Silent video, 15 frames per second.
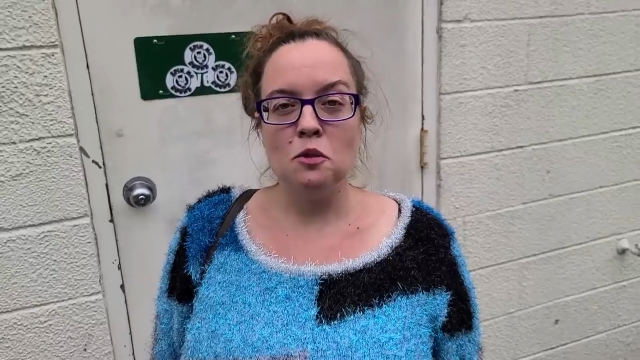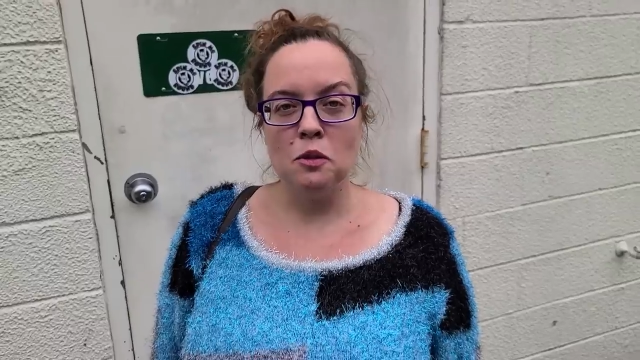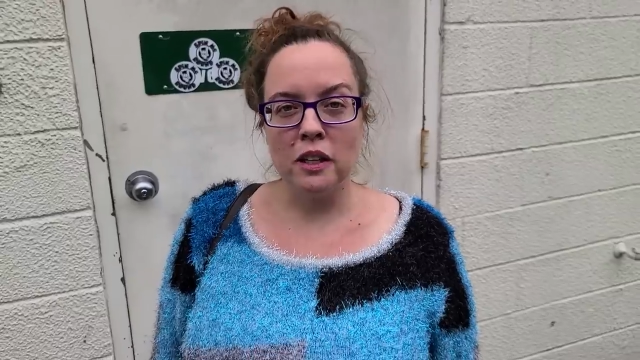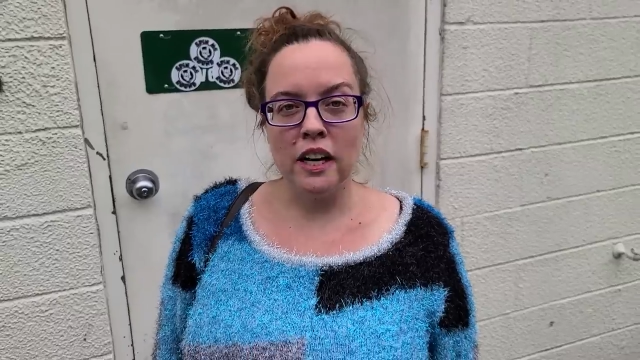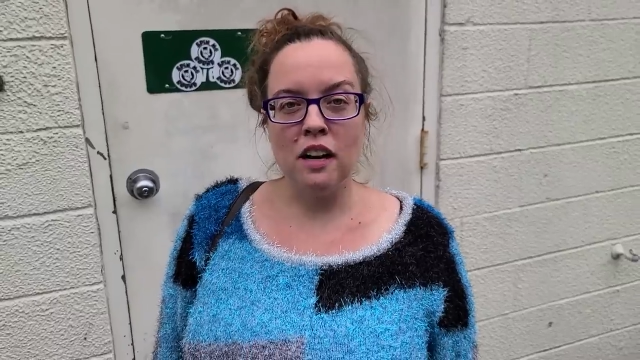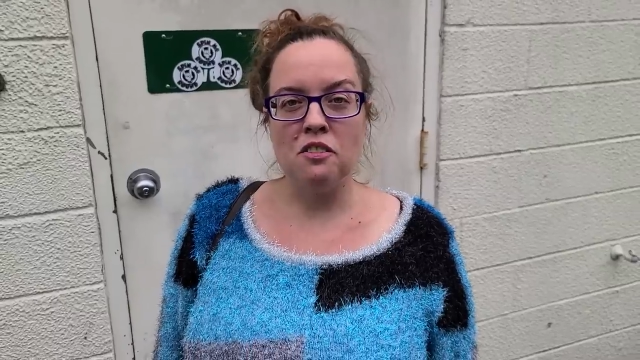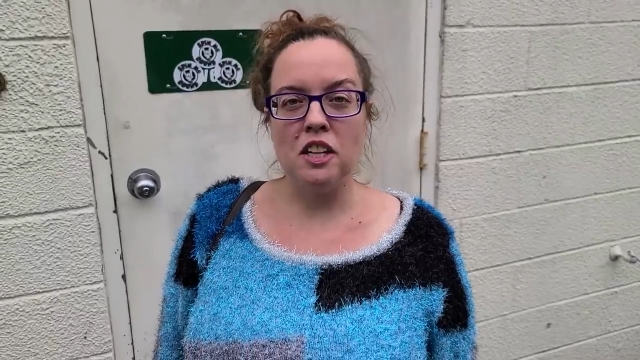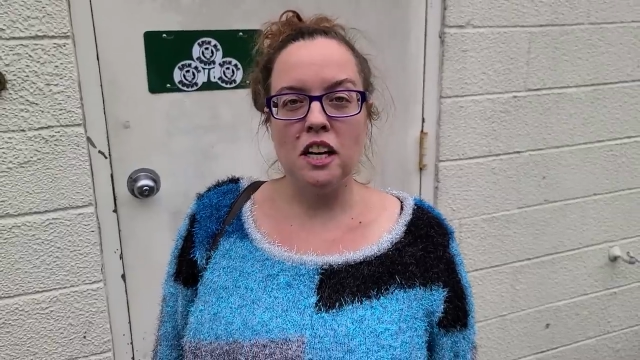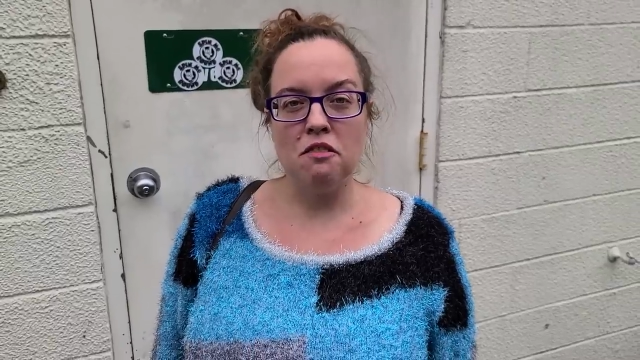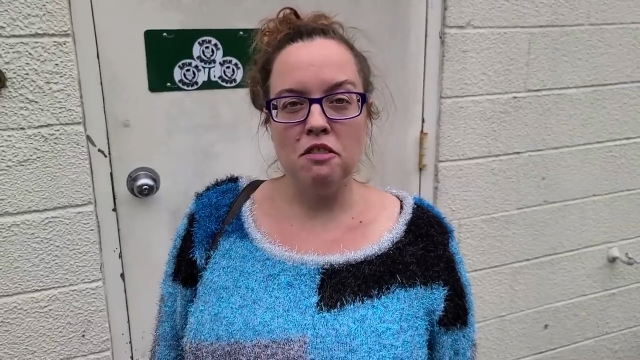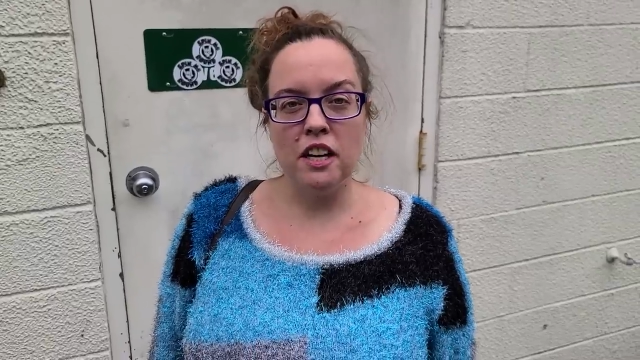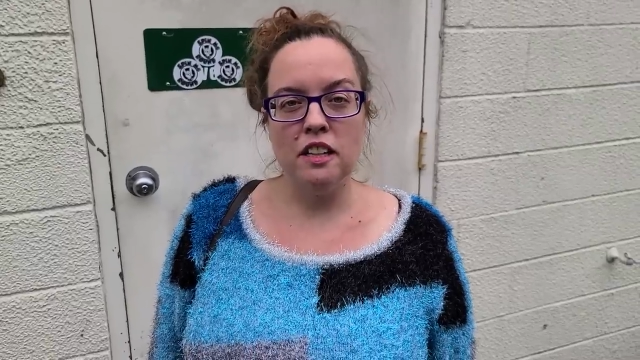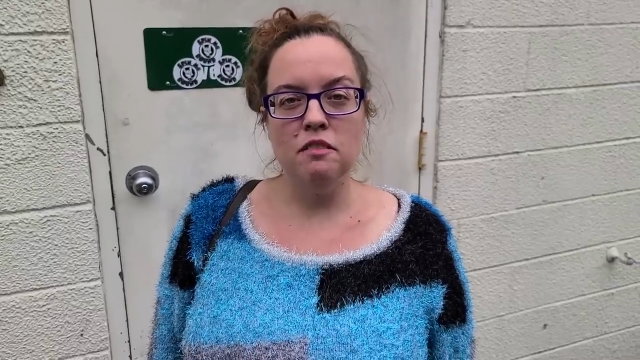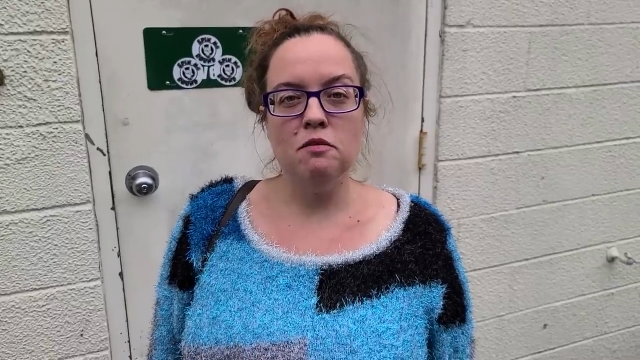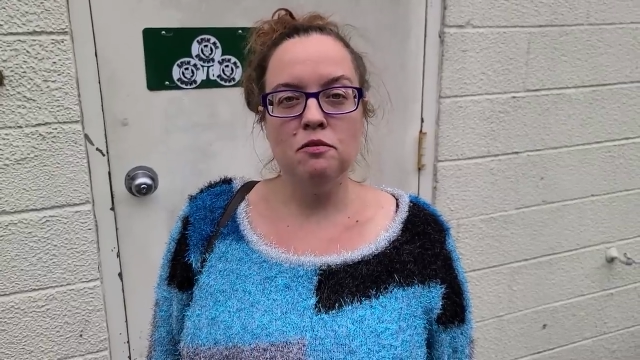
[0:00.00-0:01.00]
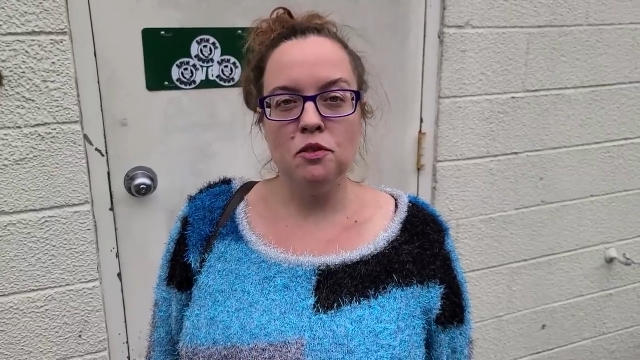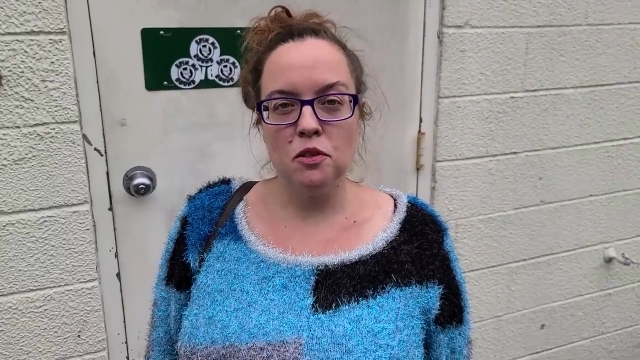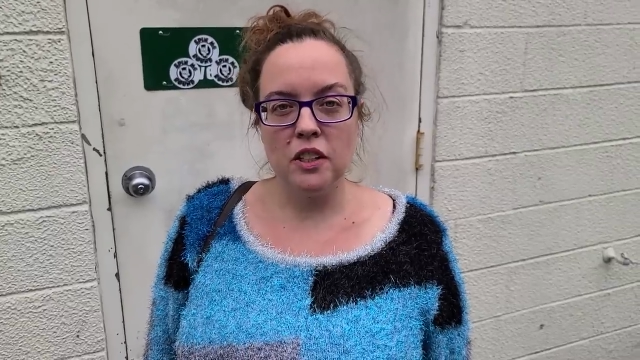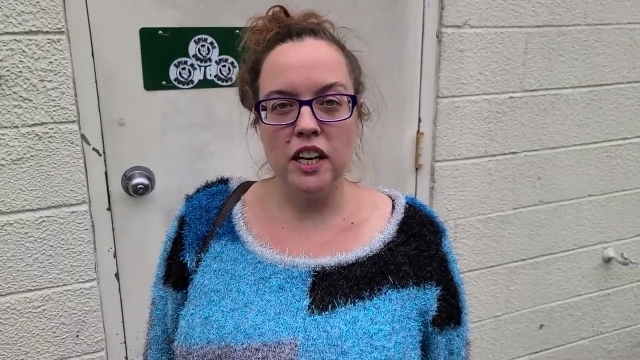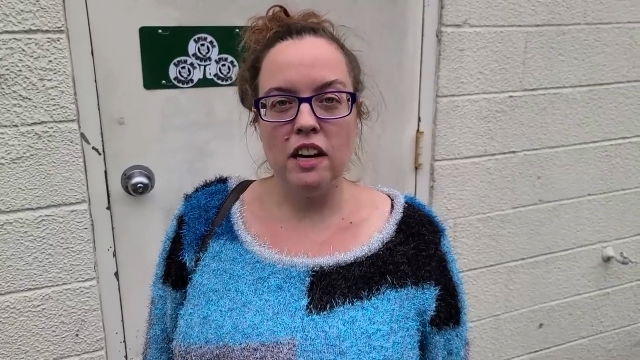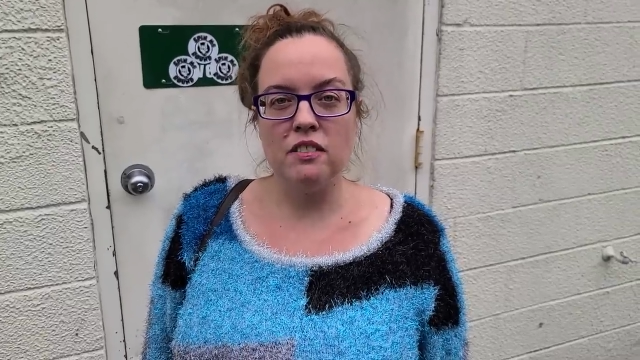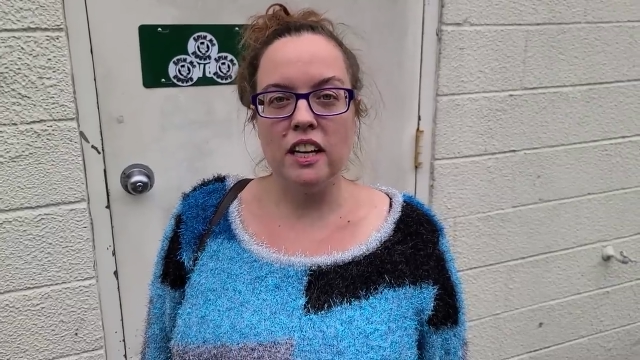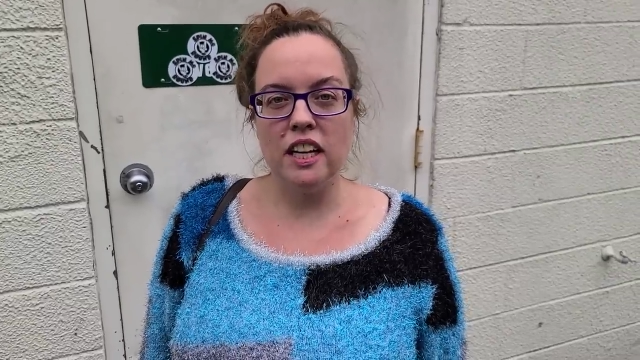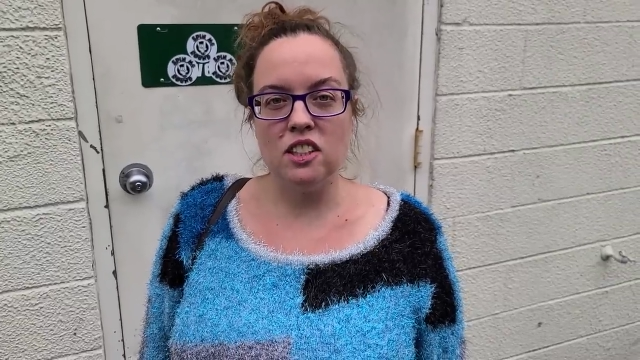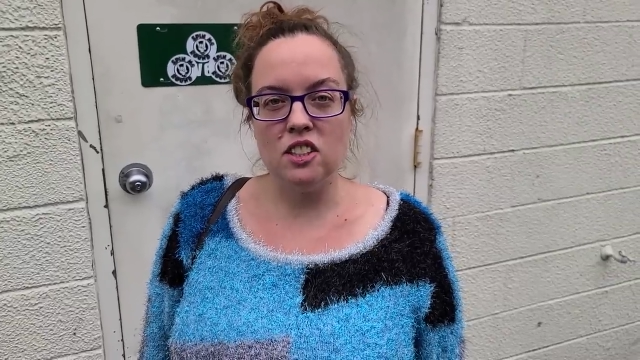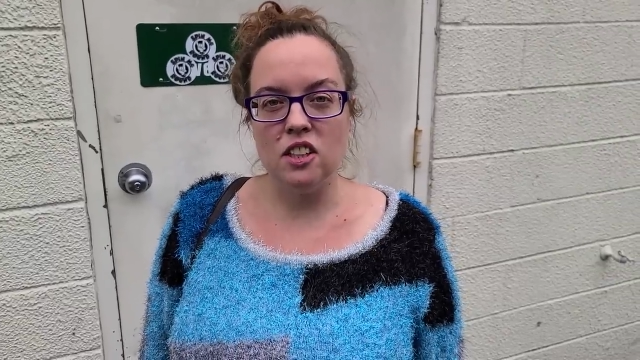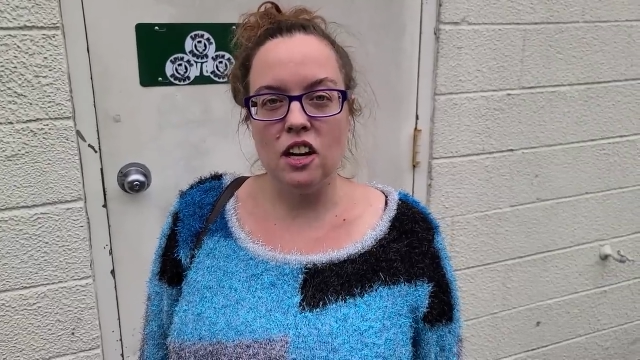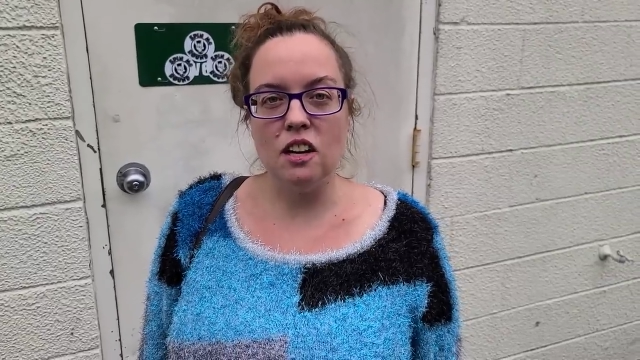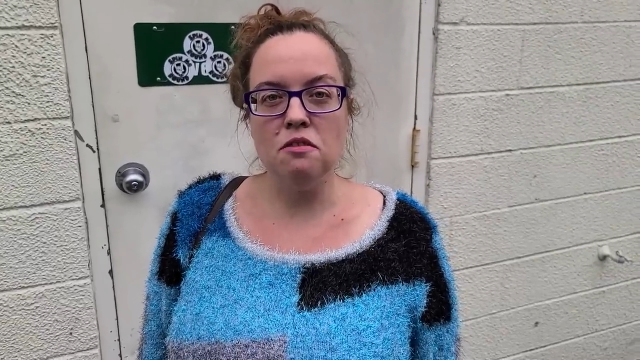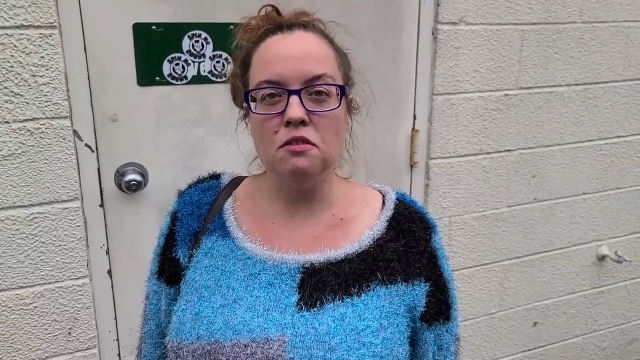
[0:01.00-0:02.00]
We're going to have a lot of fun. We're going to have a lot of
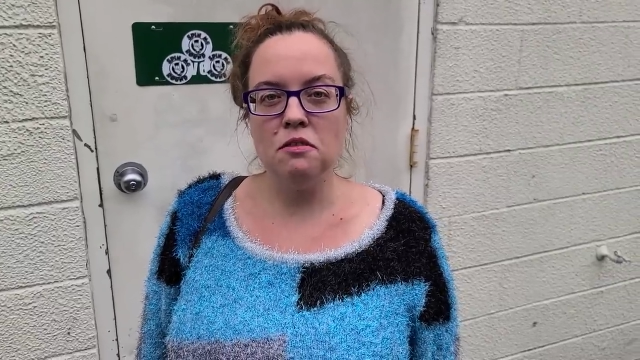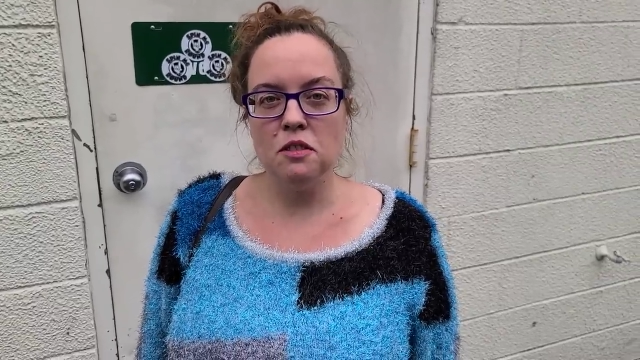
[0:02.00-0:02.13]
stuff.